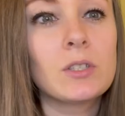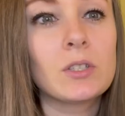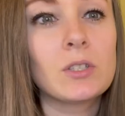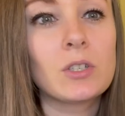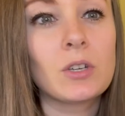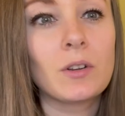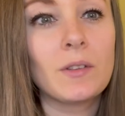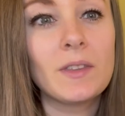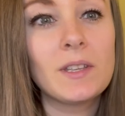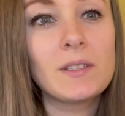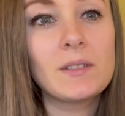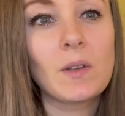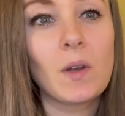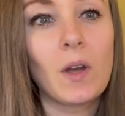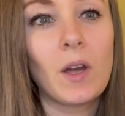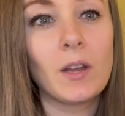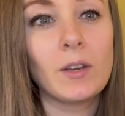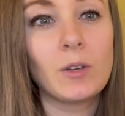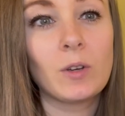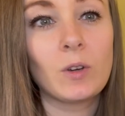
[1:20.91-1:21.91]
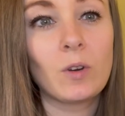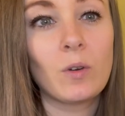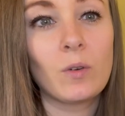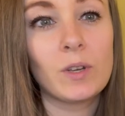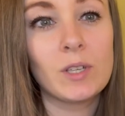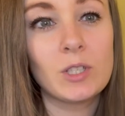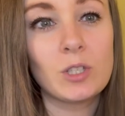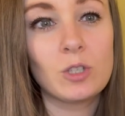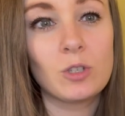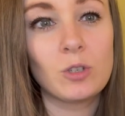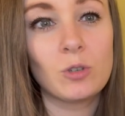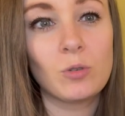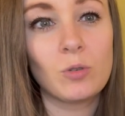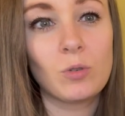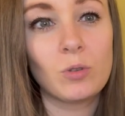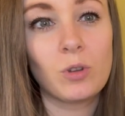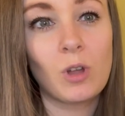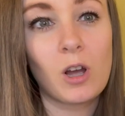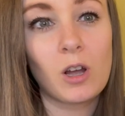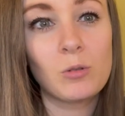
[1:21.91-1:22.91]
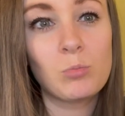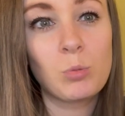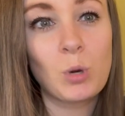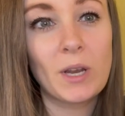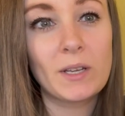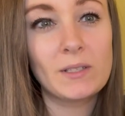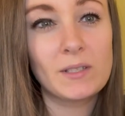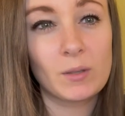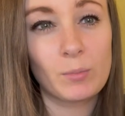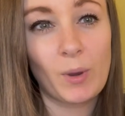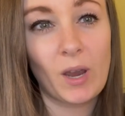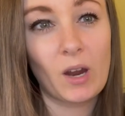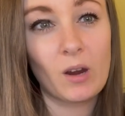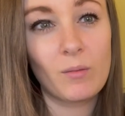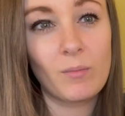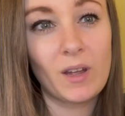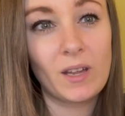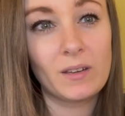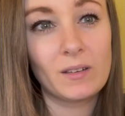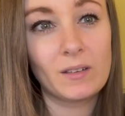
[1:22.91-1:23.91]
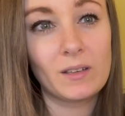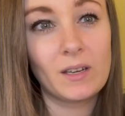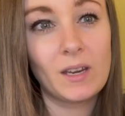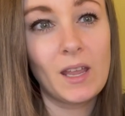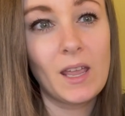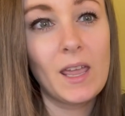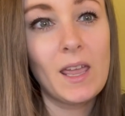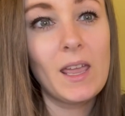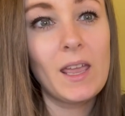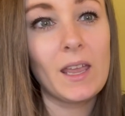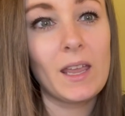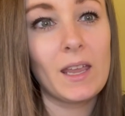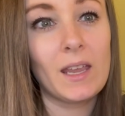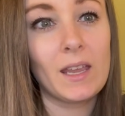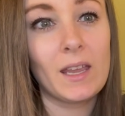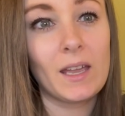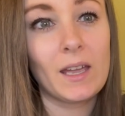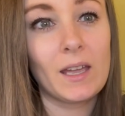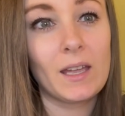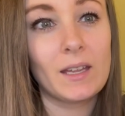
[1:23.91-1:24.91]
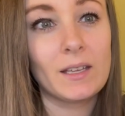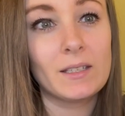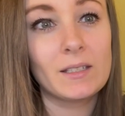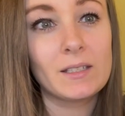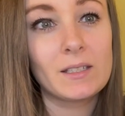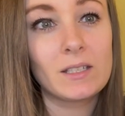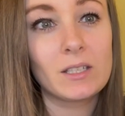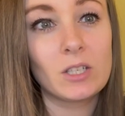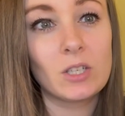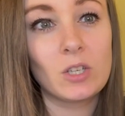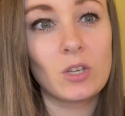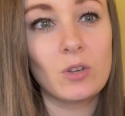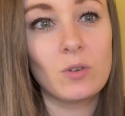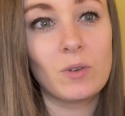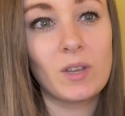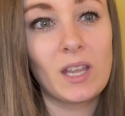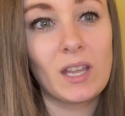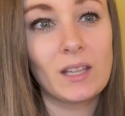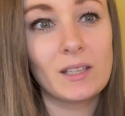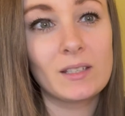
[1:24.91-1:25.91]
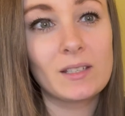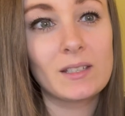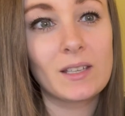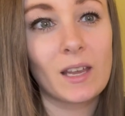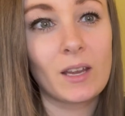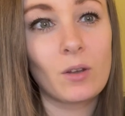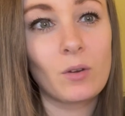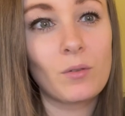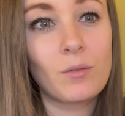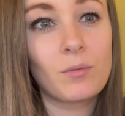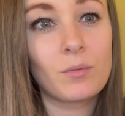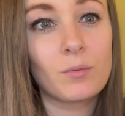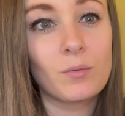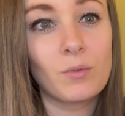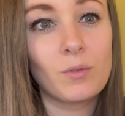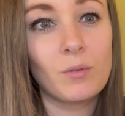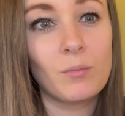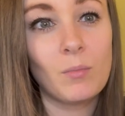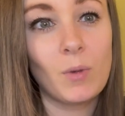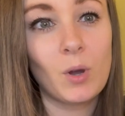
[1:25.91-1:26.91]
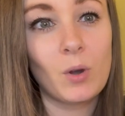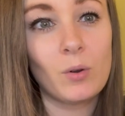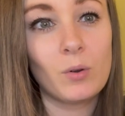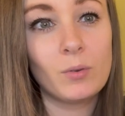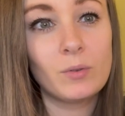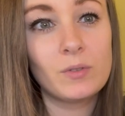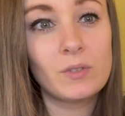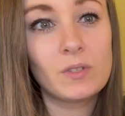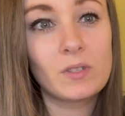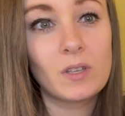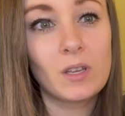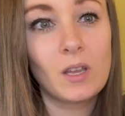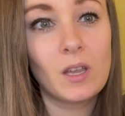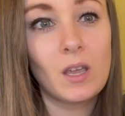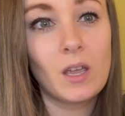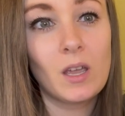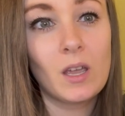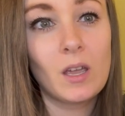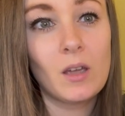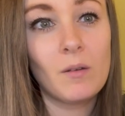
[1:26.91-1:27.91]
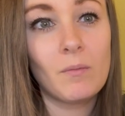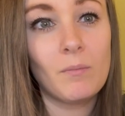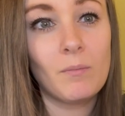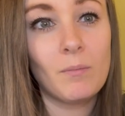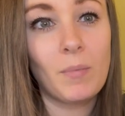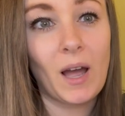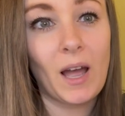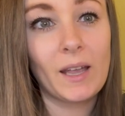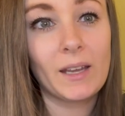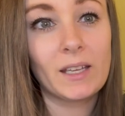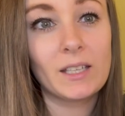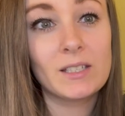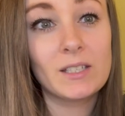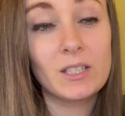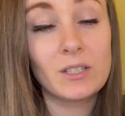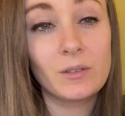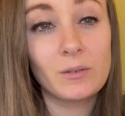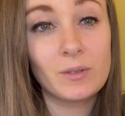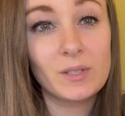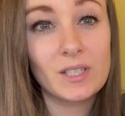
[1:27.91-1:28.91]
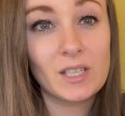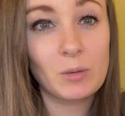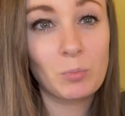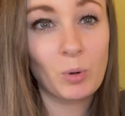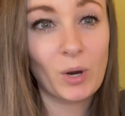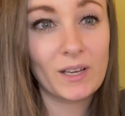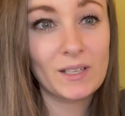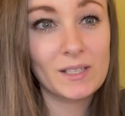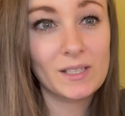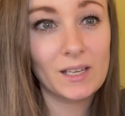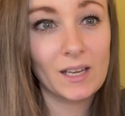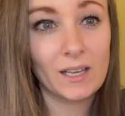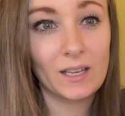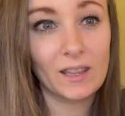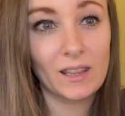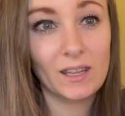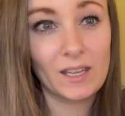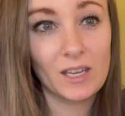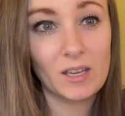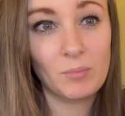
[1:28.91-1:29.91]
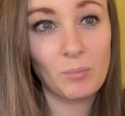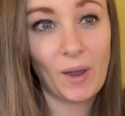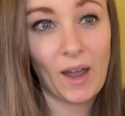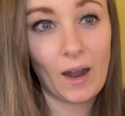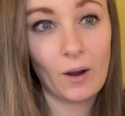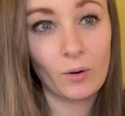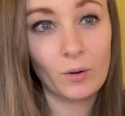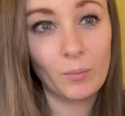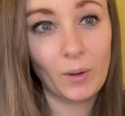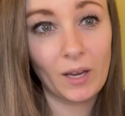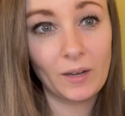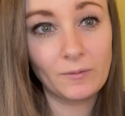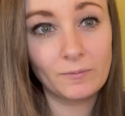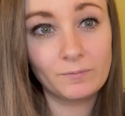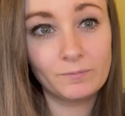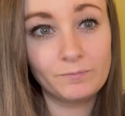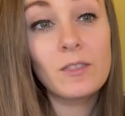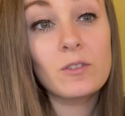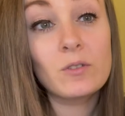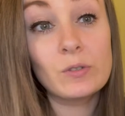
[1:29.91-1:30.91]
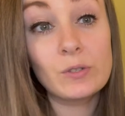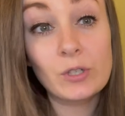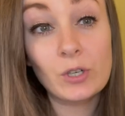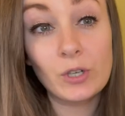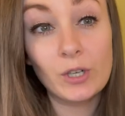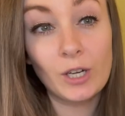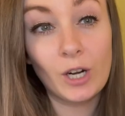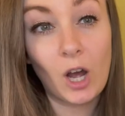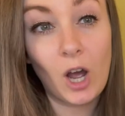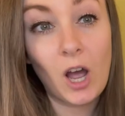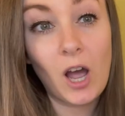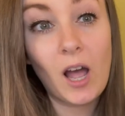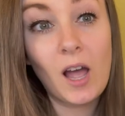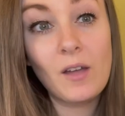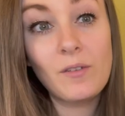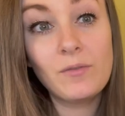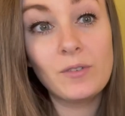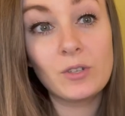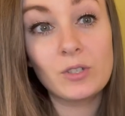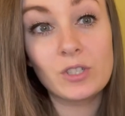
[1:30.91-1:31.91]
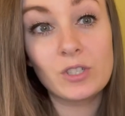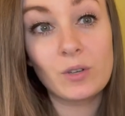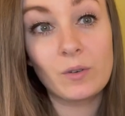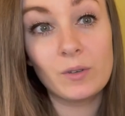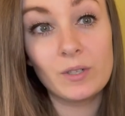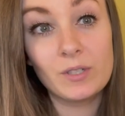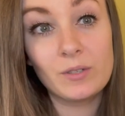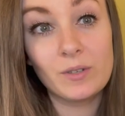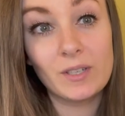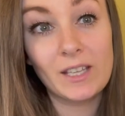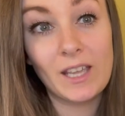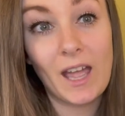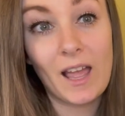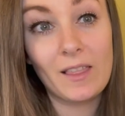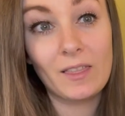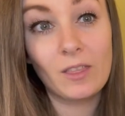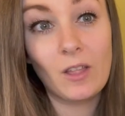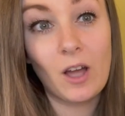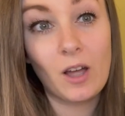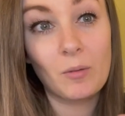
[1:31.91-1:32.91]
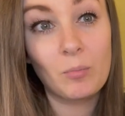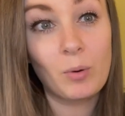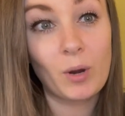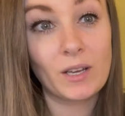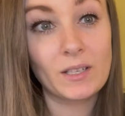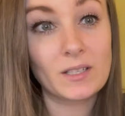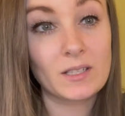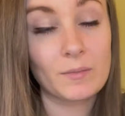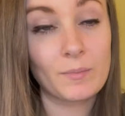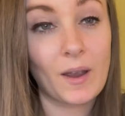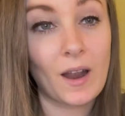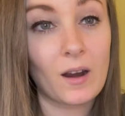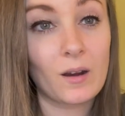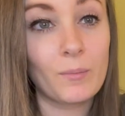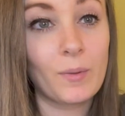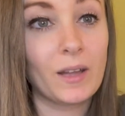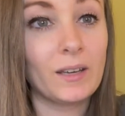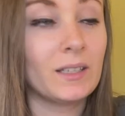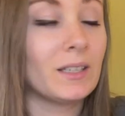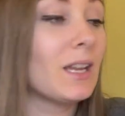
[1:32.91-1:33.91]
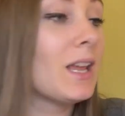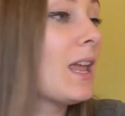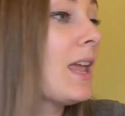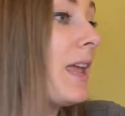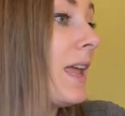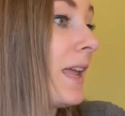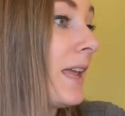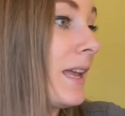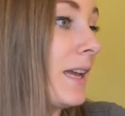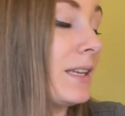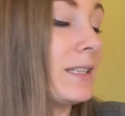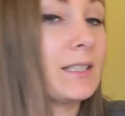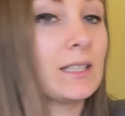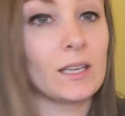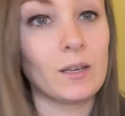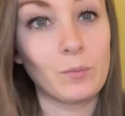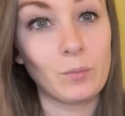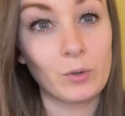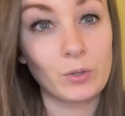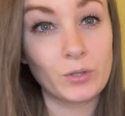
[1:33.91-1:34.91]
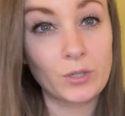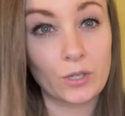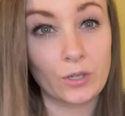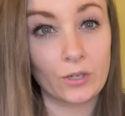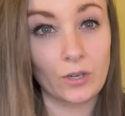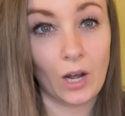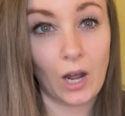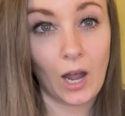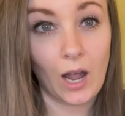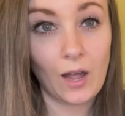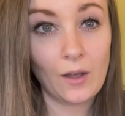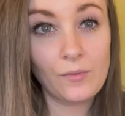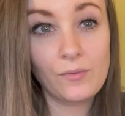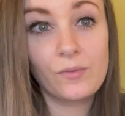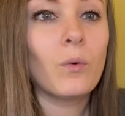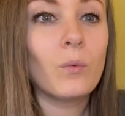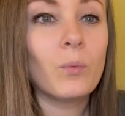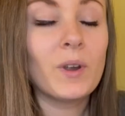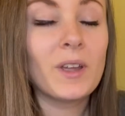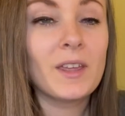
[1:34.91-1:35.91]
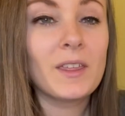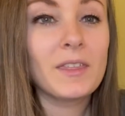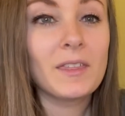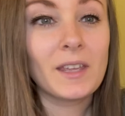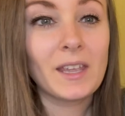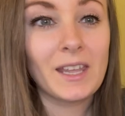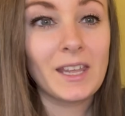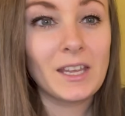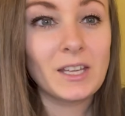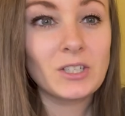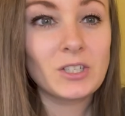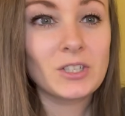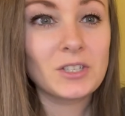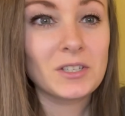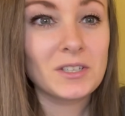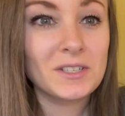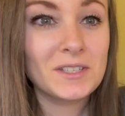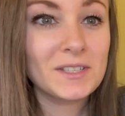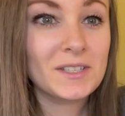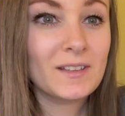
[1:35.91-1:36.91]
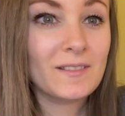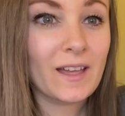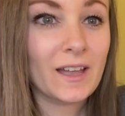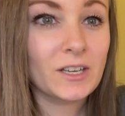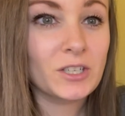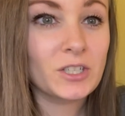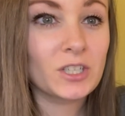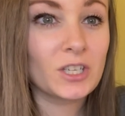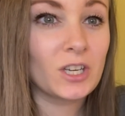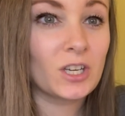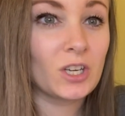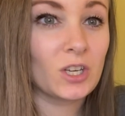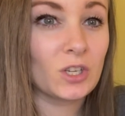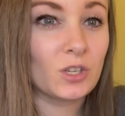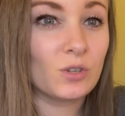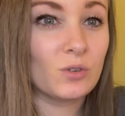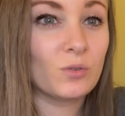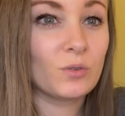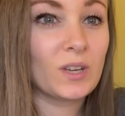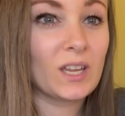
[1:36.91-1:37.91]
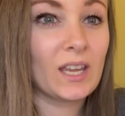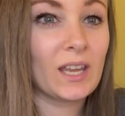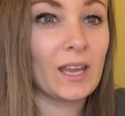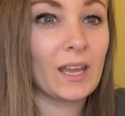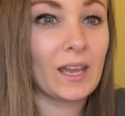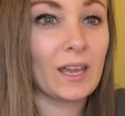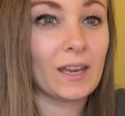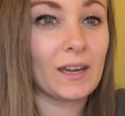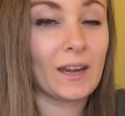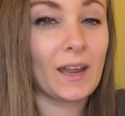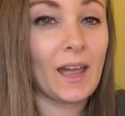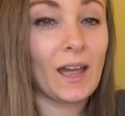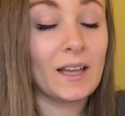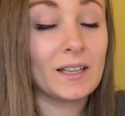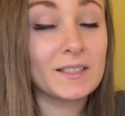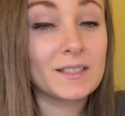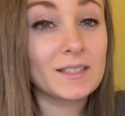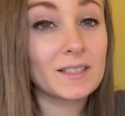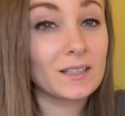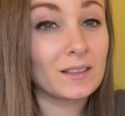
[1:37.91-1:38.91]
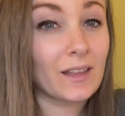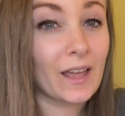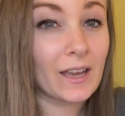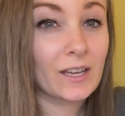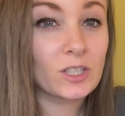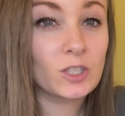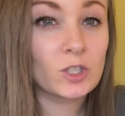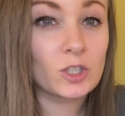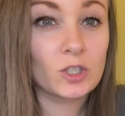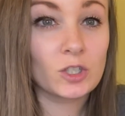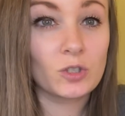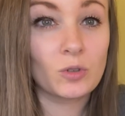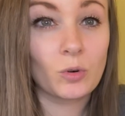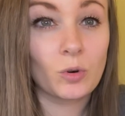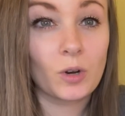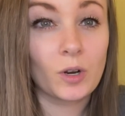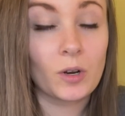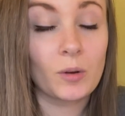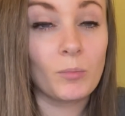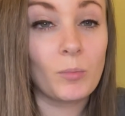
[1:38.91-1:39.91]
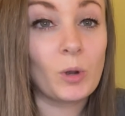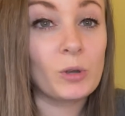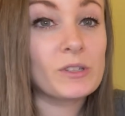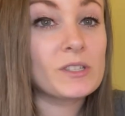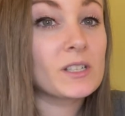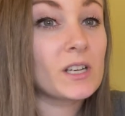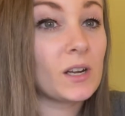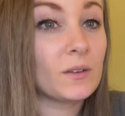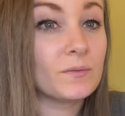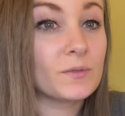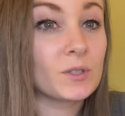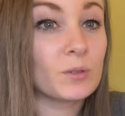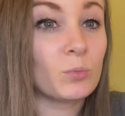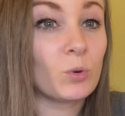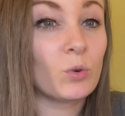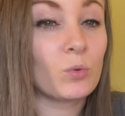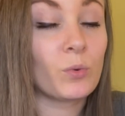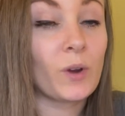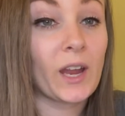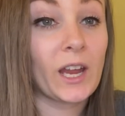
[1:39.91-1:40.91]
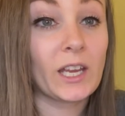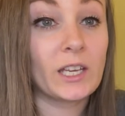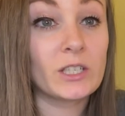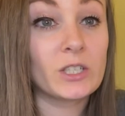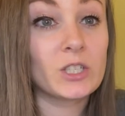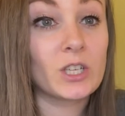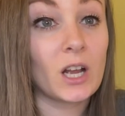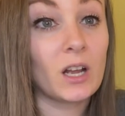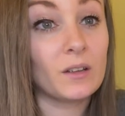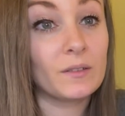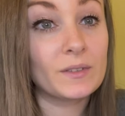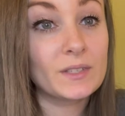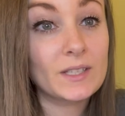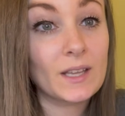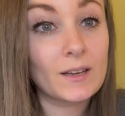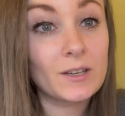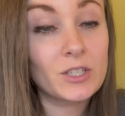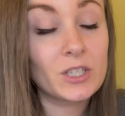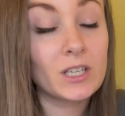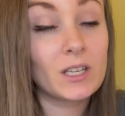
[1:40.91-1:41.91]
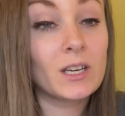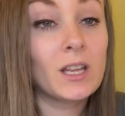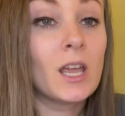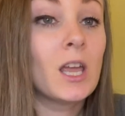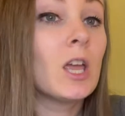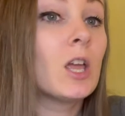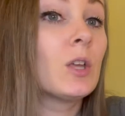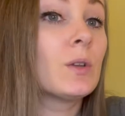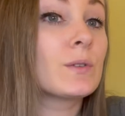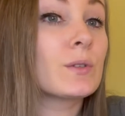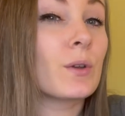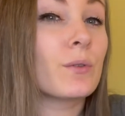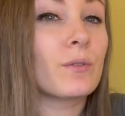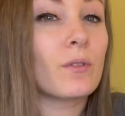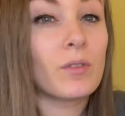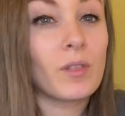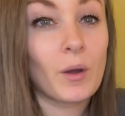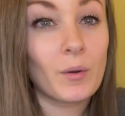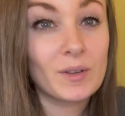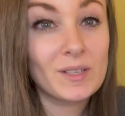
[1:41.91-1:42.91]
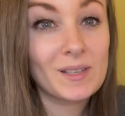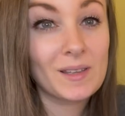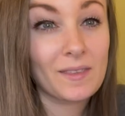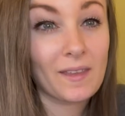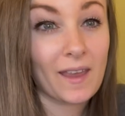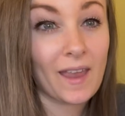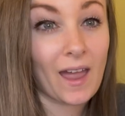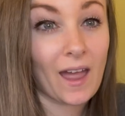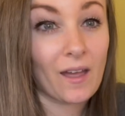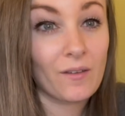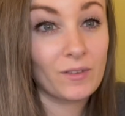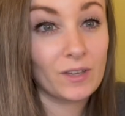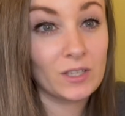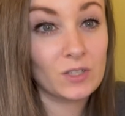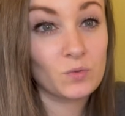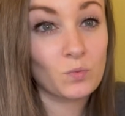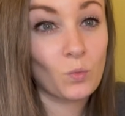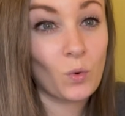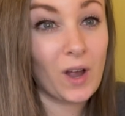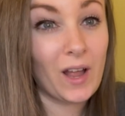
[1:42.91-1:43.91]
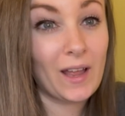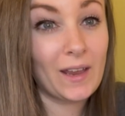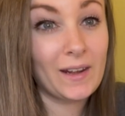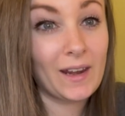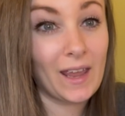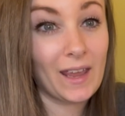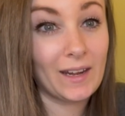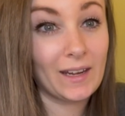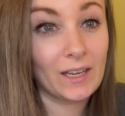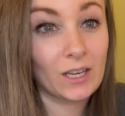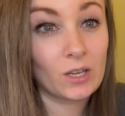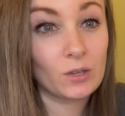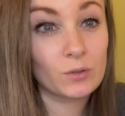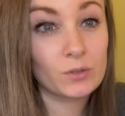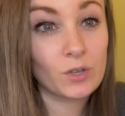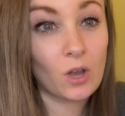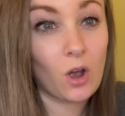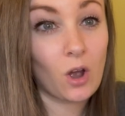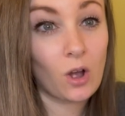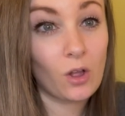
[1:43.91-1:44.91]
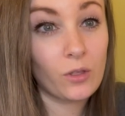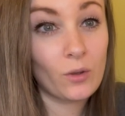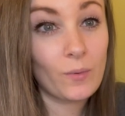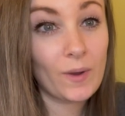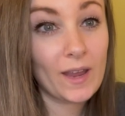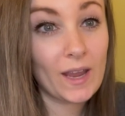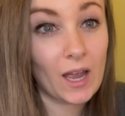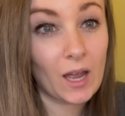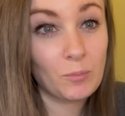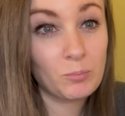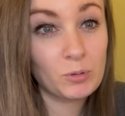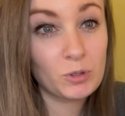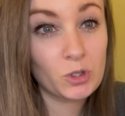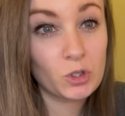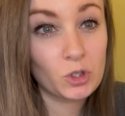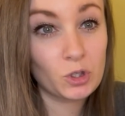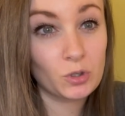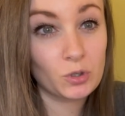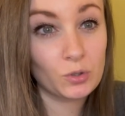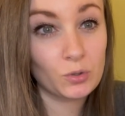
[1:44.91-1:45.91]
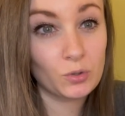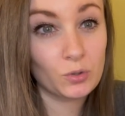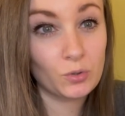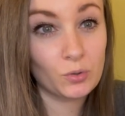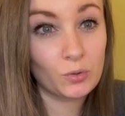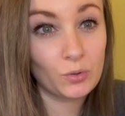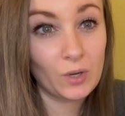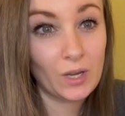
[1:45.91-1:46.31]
turn this on, you're going to long press the power button, and you can cycle through the modes by continuously pressing the power button. To turn it off, you're just going to again long press the power button and it will turn off. With each selection, you can select your most comfortable range of suction. So the lowest that they have is 1 and it goes all the way up to